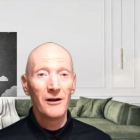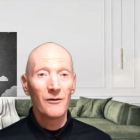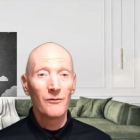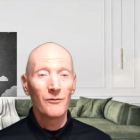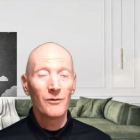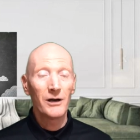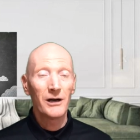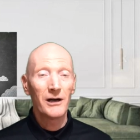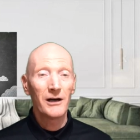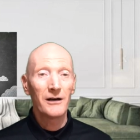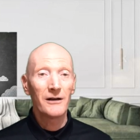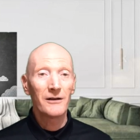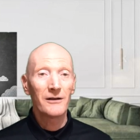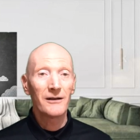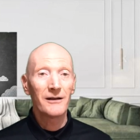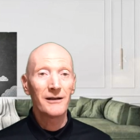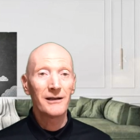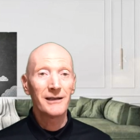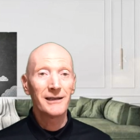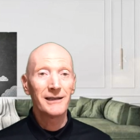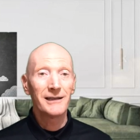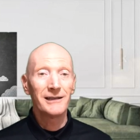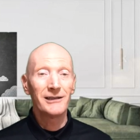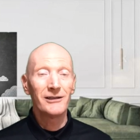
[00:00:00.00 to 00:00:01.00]

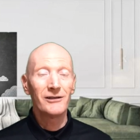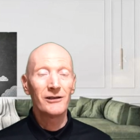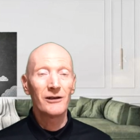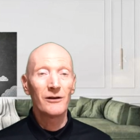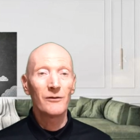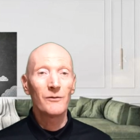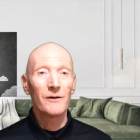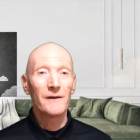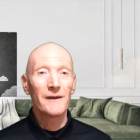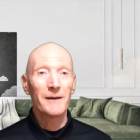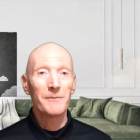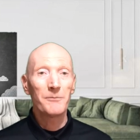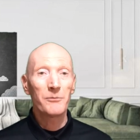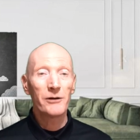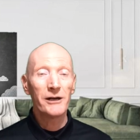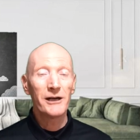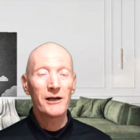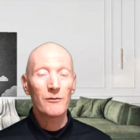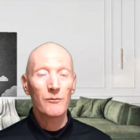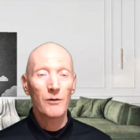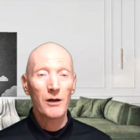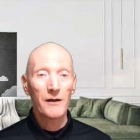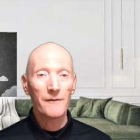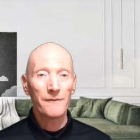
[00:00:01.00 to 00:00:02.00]
Well, when they
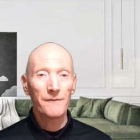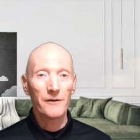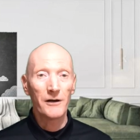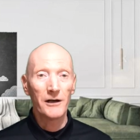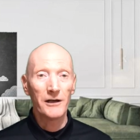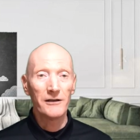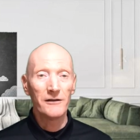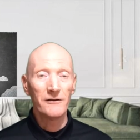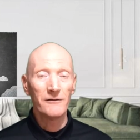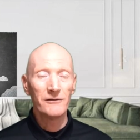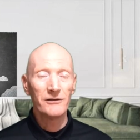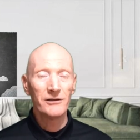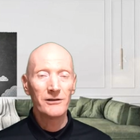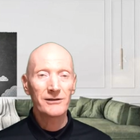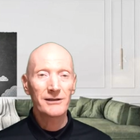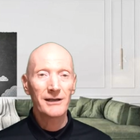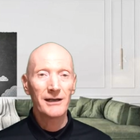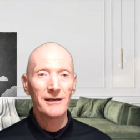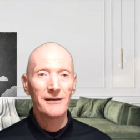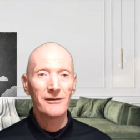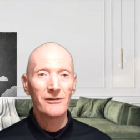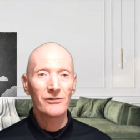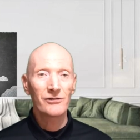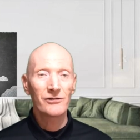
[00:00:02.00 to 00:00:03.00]
pre-qualify you and you
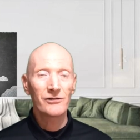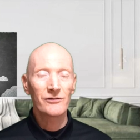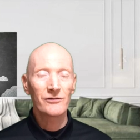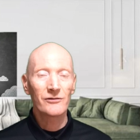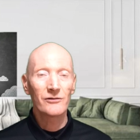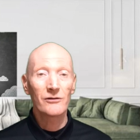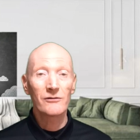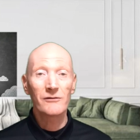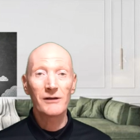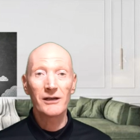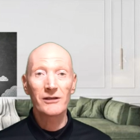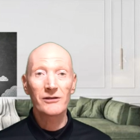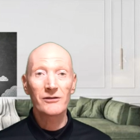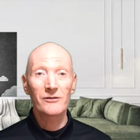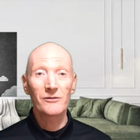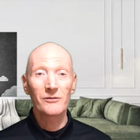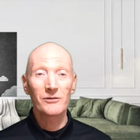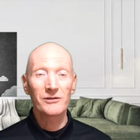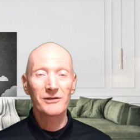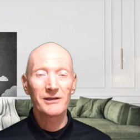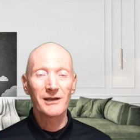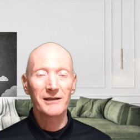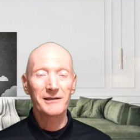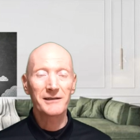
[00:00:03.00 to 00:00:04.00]
say your credit
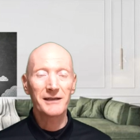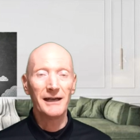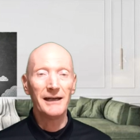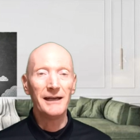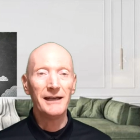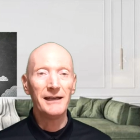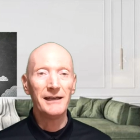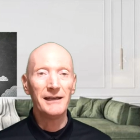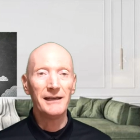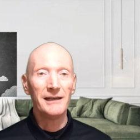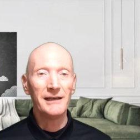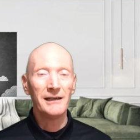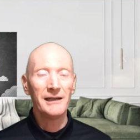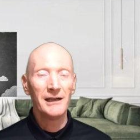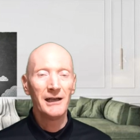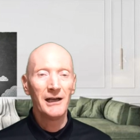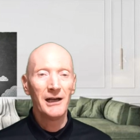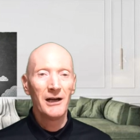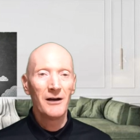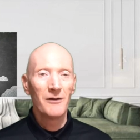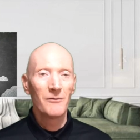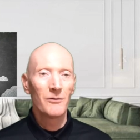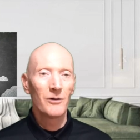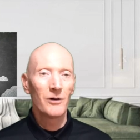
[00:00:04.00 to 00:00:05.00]
score is 680,
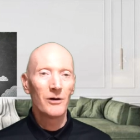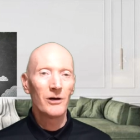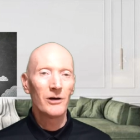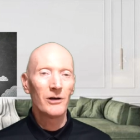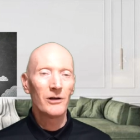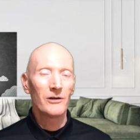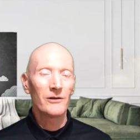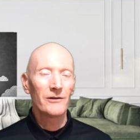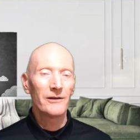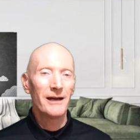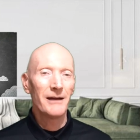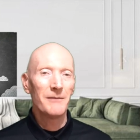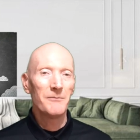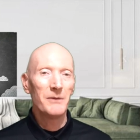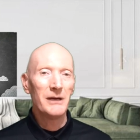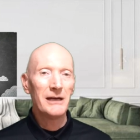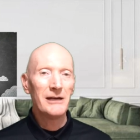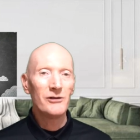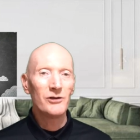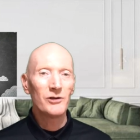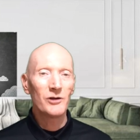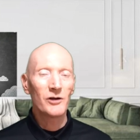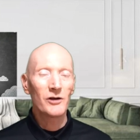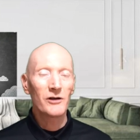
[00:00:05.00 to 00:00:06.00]
well, that
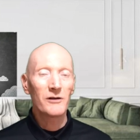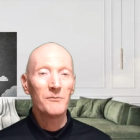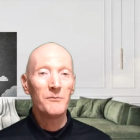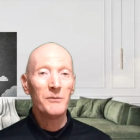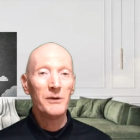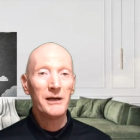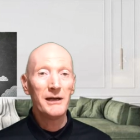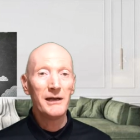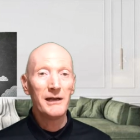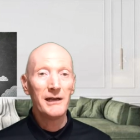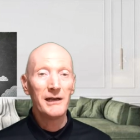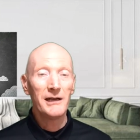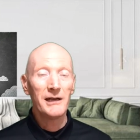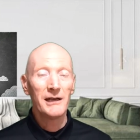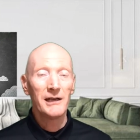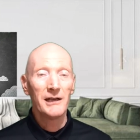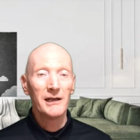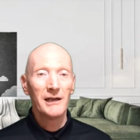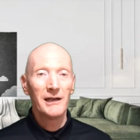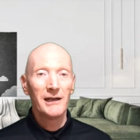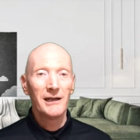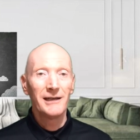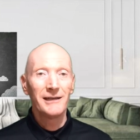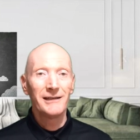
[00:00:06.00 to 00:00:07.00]
means you're going to be,
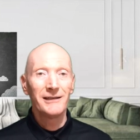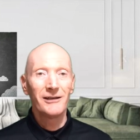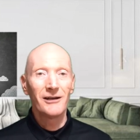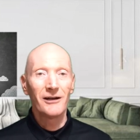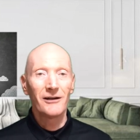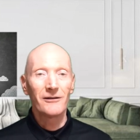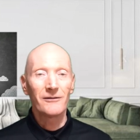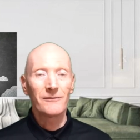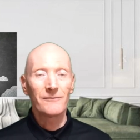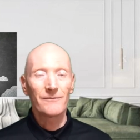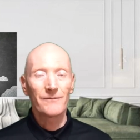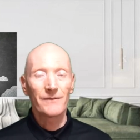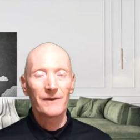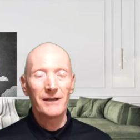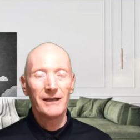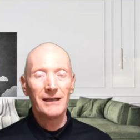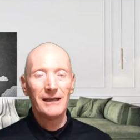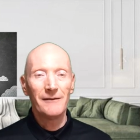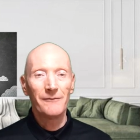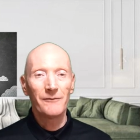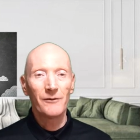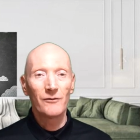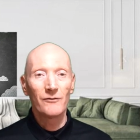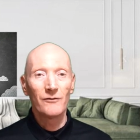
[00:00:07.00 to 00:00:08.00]

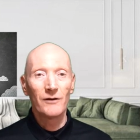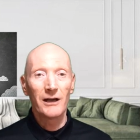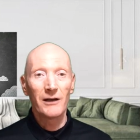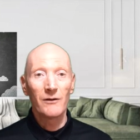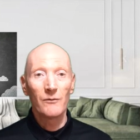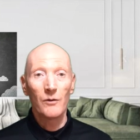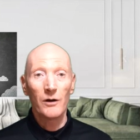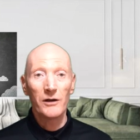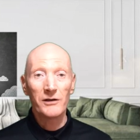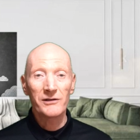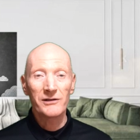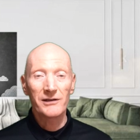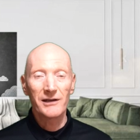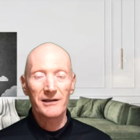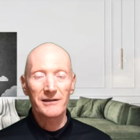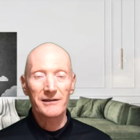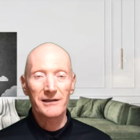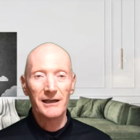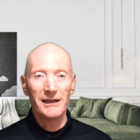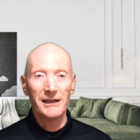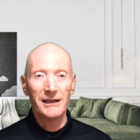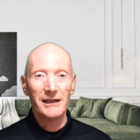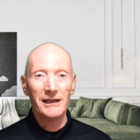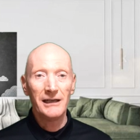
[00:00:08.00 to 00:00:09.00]
if it really was
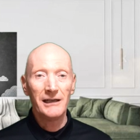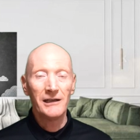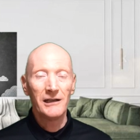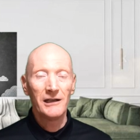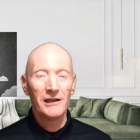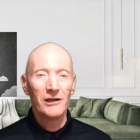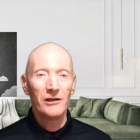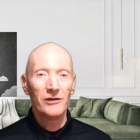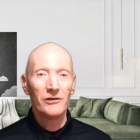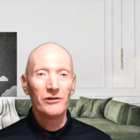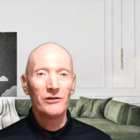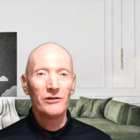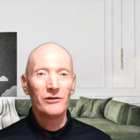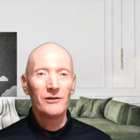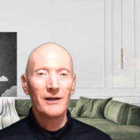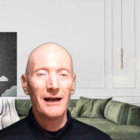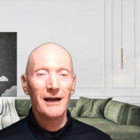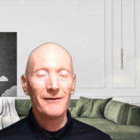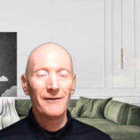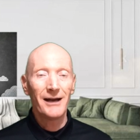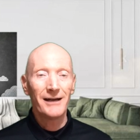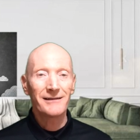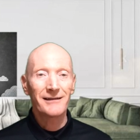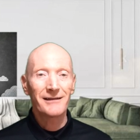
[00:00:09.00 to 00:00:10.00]
680, you
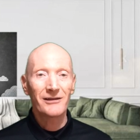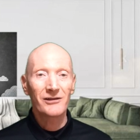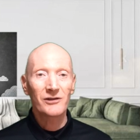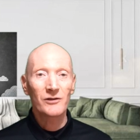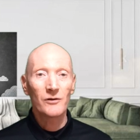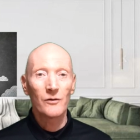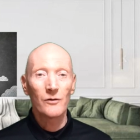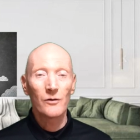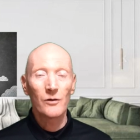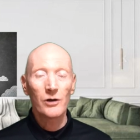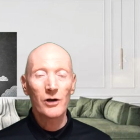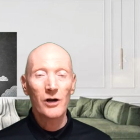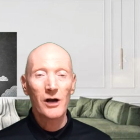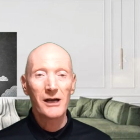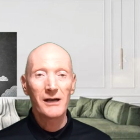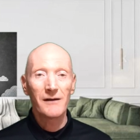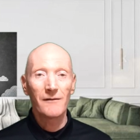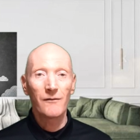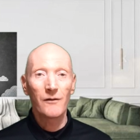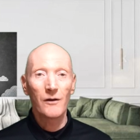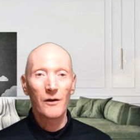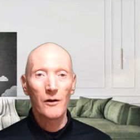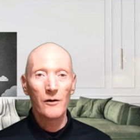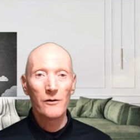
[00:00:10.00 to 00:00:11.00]
have access to all kind
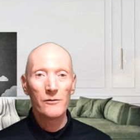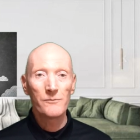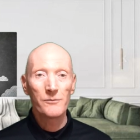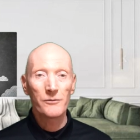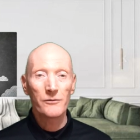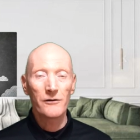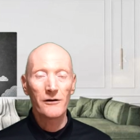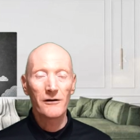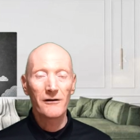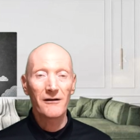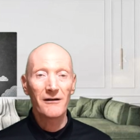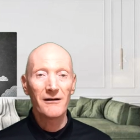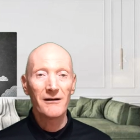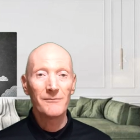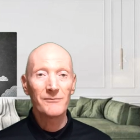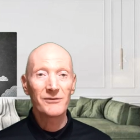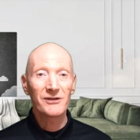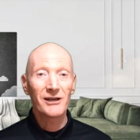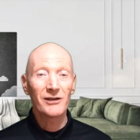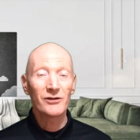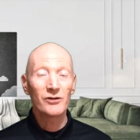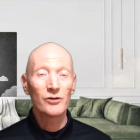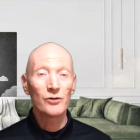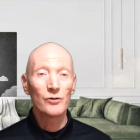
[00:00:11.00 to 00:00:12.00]
of loan
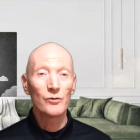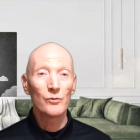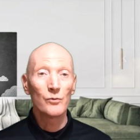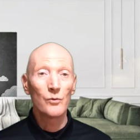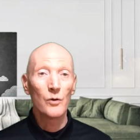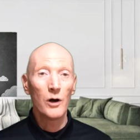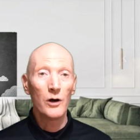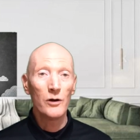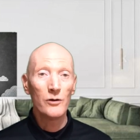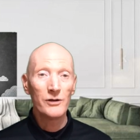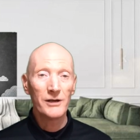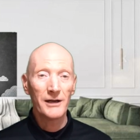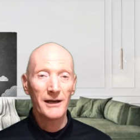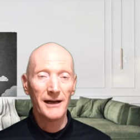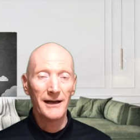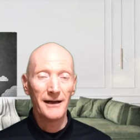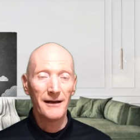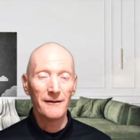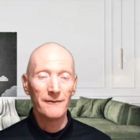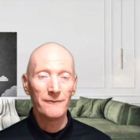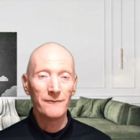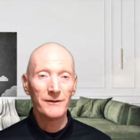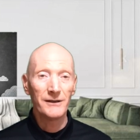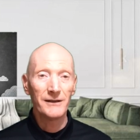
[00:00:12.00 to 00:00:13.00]
programs that you won't
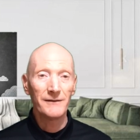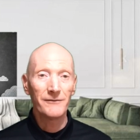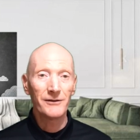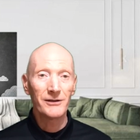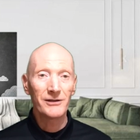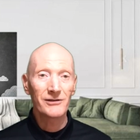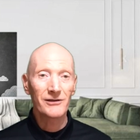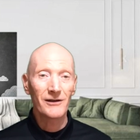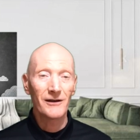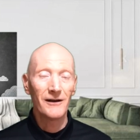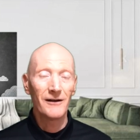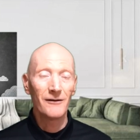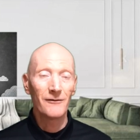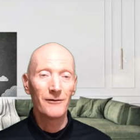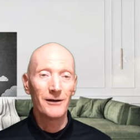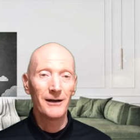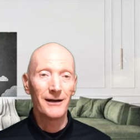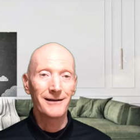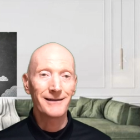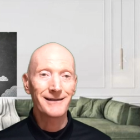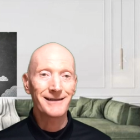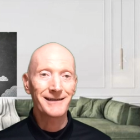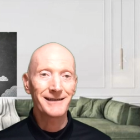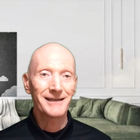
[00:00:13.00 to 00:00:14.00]
have if it's
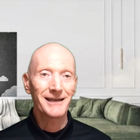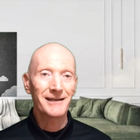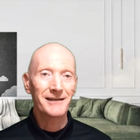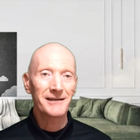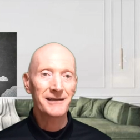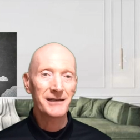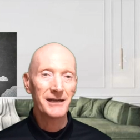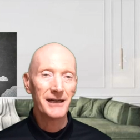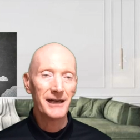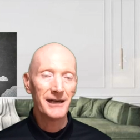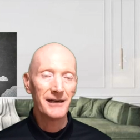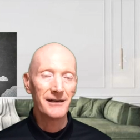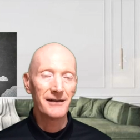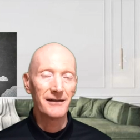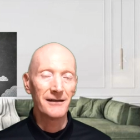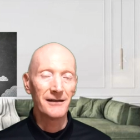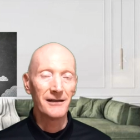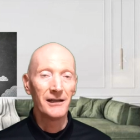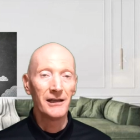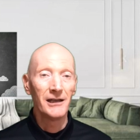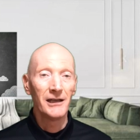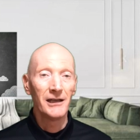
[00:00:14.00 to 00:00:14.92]
around 610.